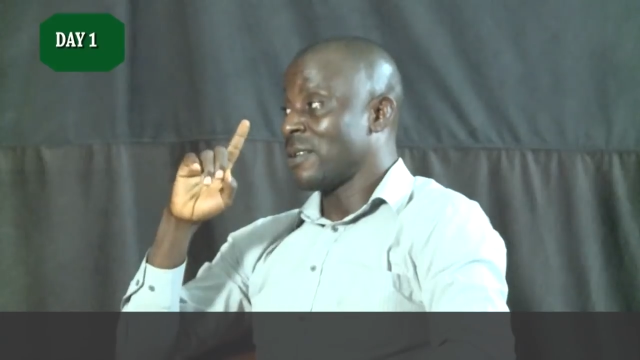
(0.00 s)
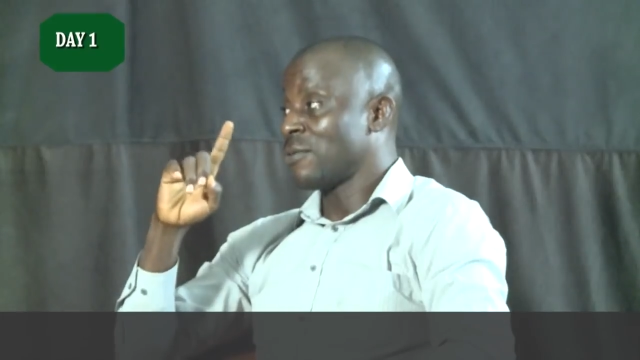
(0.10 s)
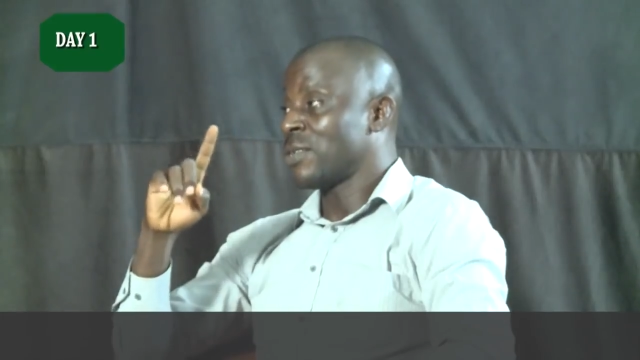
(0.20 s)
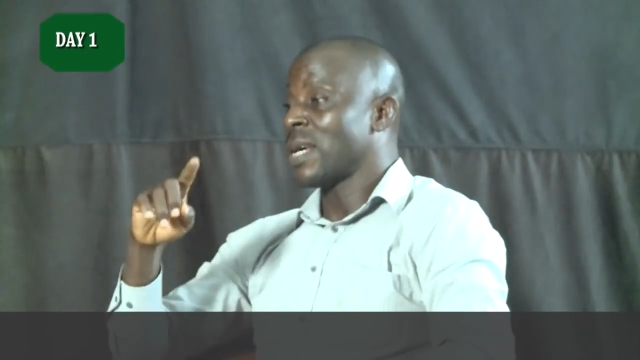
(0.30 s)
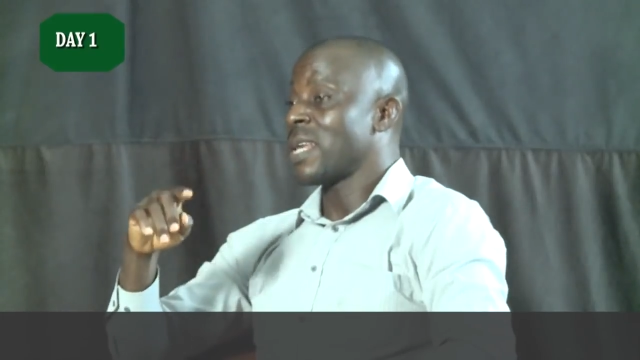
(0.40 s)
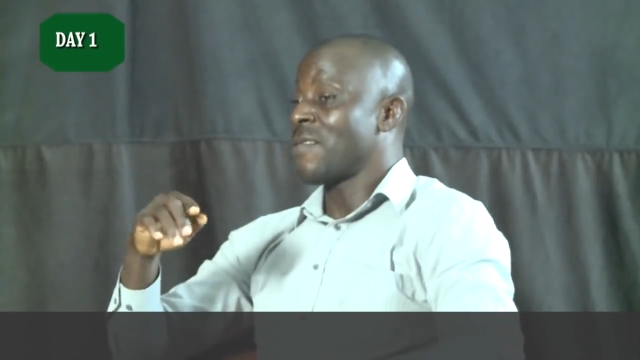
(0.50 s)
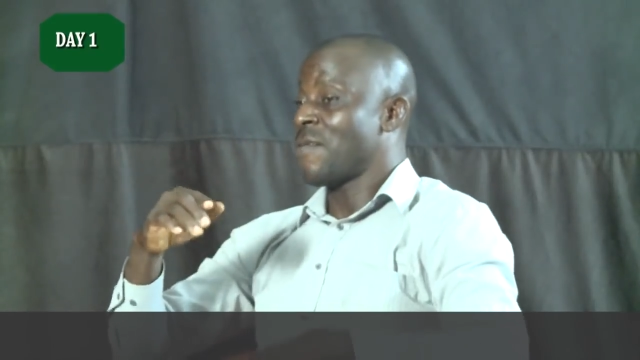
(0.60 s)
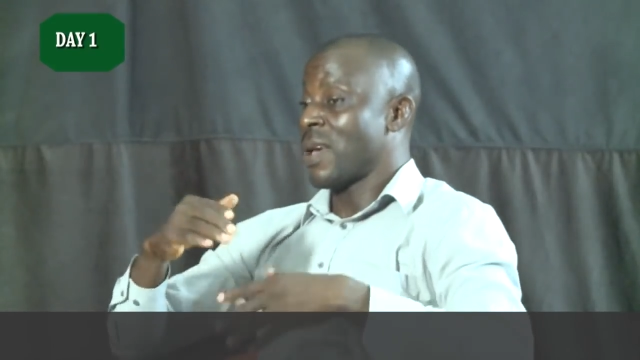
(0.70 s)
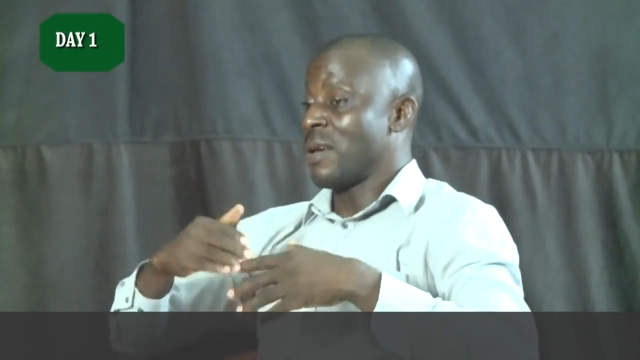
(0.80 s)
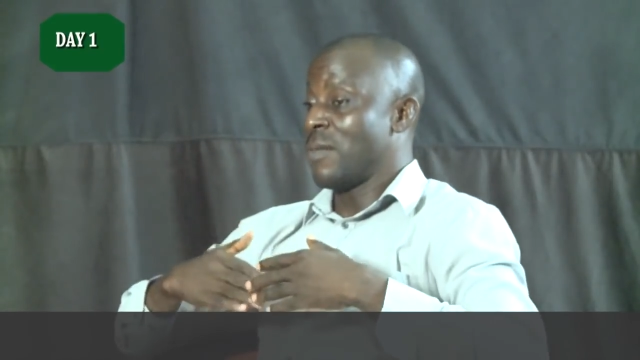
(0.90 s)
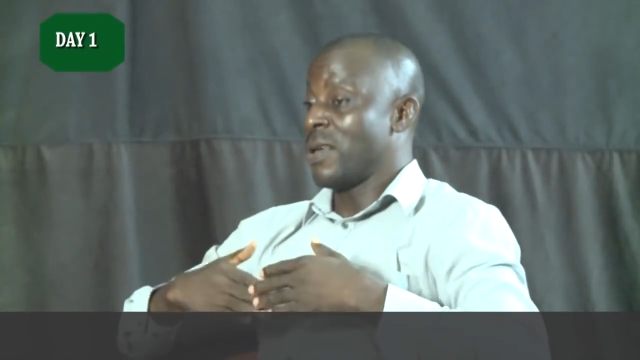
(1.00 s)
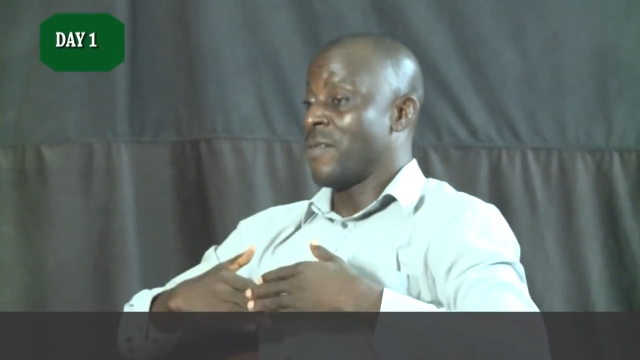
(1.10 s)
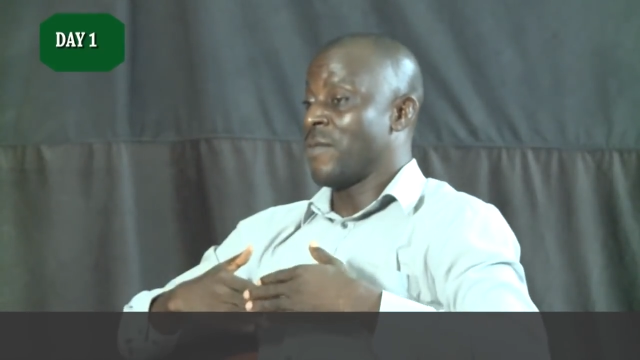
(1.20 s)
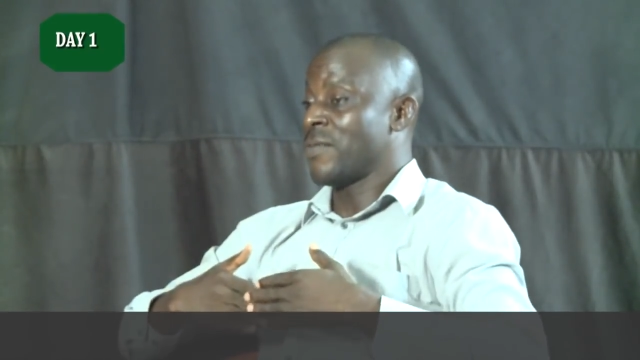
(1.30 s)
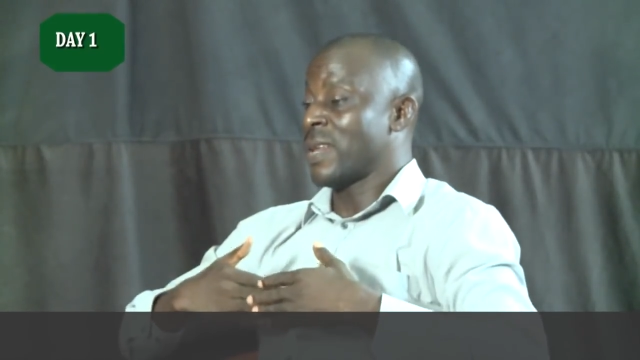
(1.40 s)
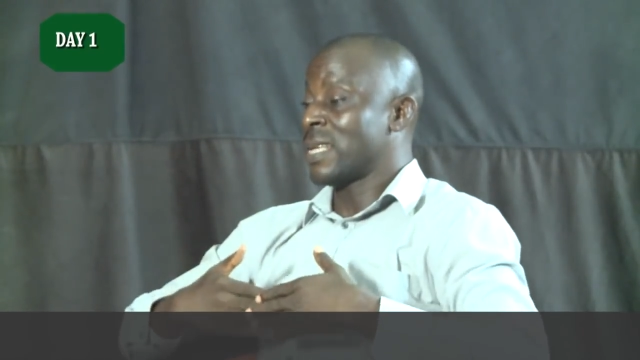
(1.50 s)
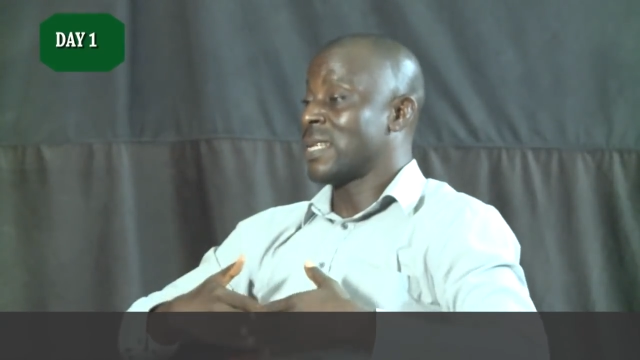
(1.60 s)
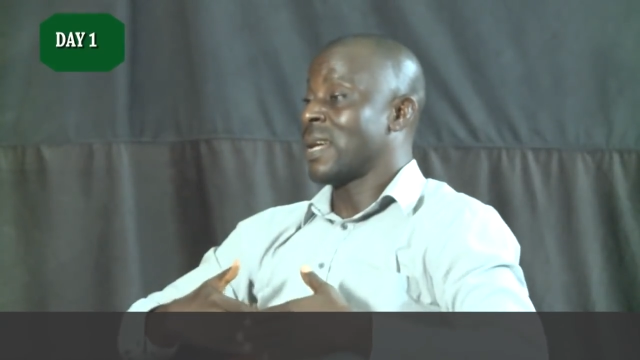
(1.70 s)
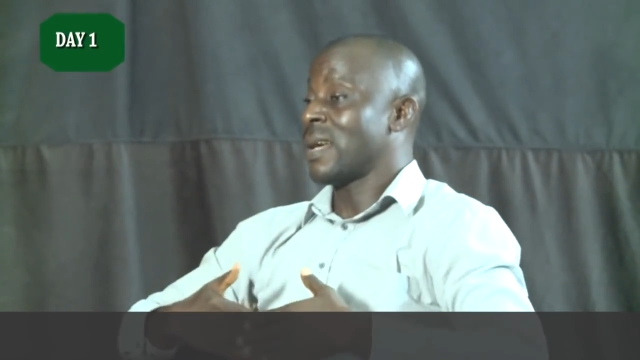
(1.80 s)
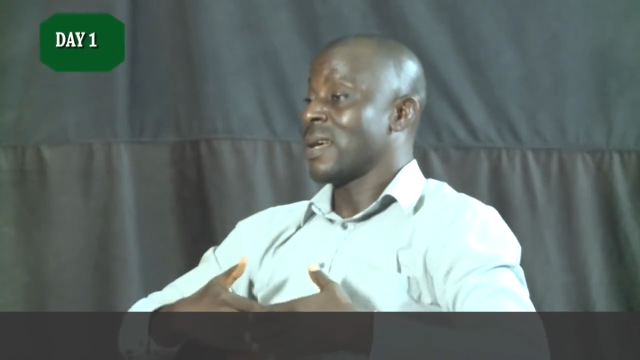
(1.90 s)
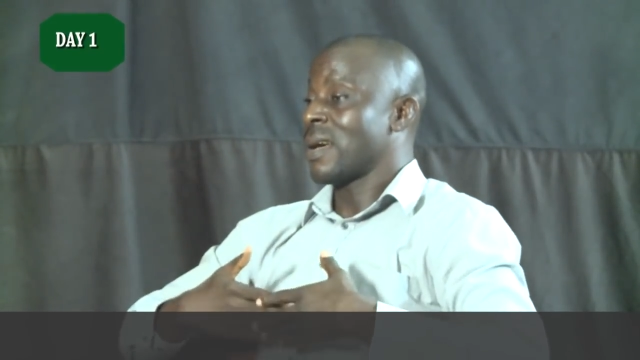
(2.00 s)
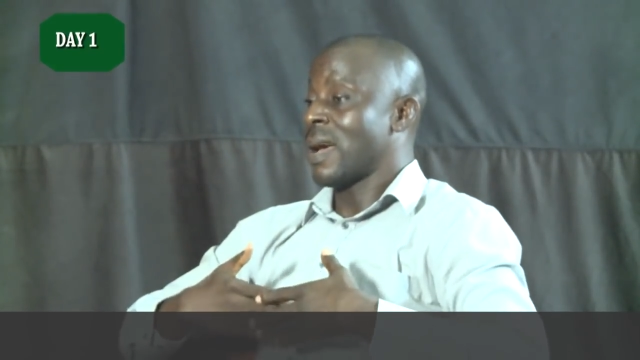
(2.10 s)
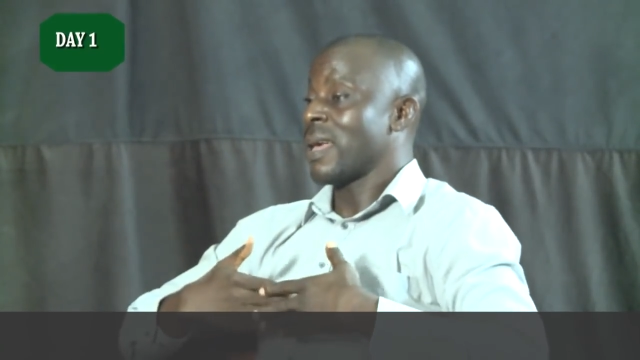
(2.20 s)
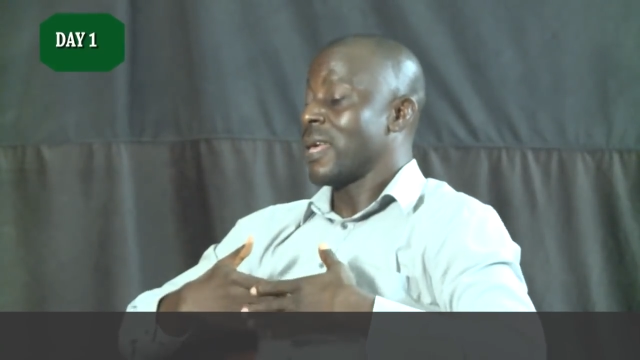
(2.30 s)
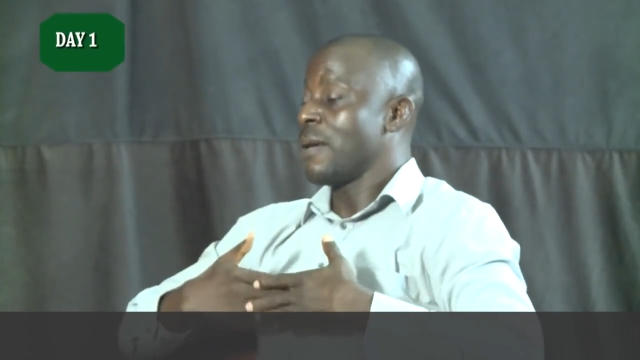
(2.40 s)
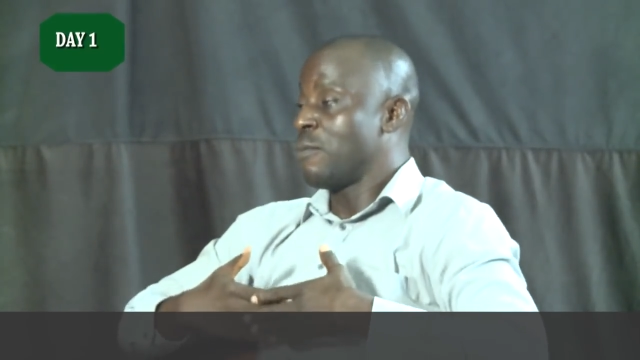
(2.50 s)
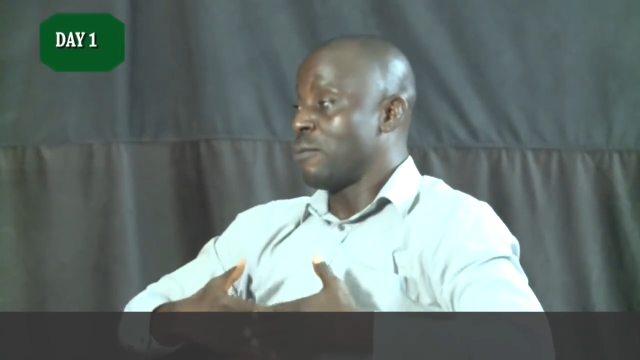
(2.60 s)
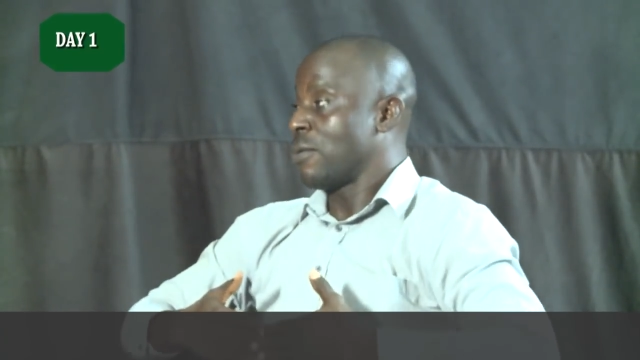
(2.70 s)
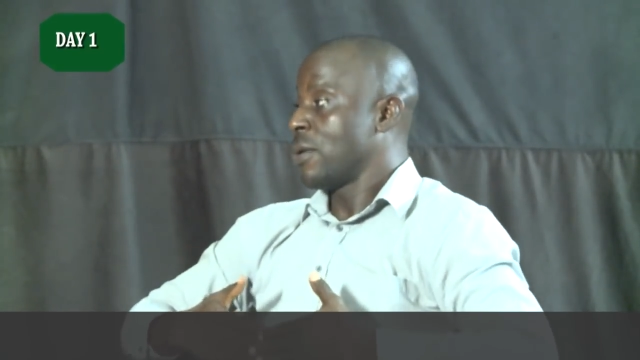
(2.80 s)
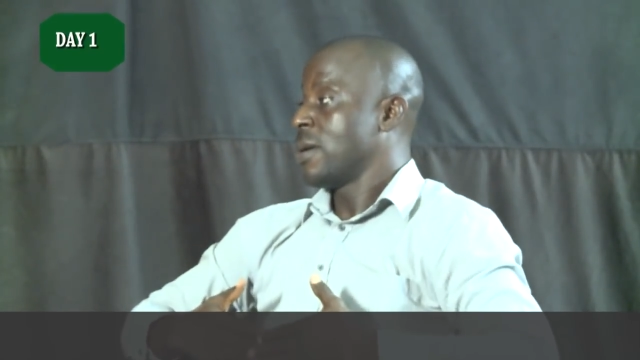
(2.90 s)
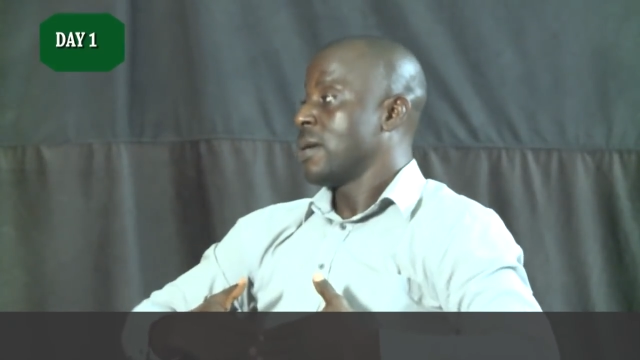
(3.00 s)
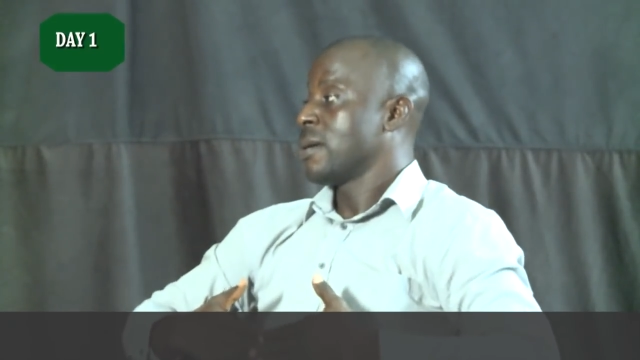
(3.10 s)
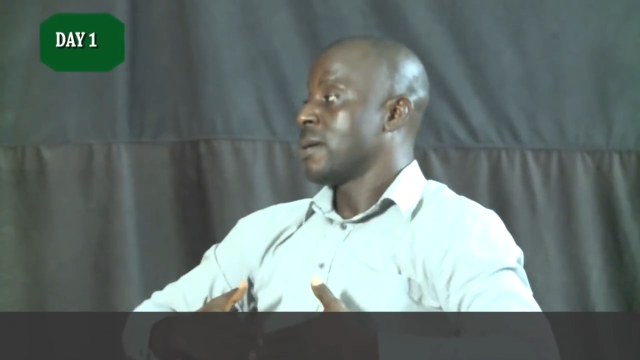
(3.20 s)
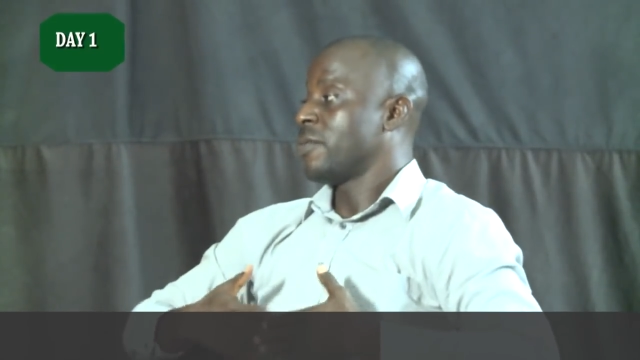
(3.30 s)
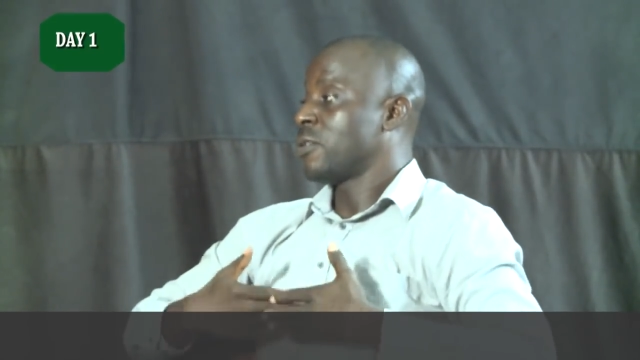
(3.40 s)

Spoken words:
crucial. If Nigeria are able, if the